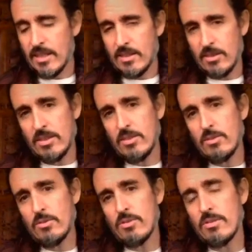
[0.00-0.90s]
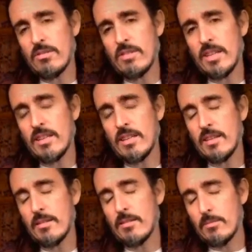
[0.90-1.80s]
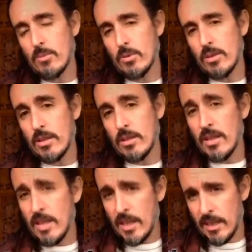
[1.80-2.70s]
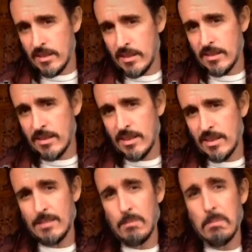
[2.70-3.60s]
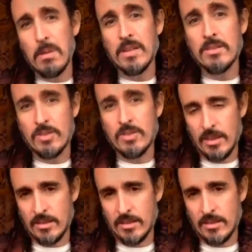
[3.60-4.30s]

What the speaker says: On the sutra, the thing that Mula needs is panjana.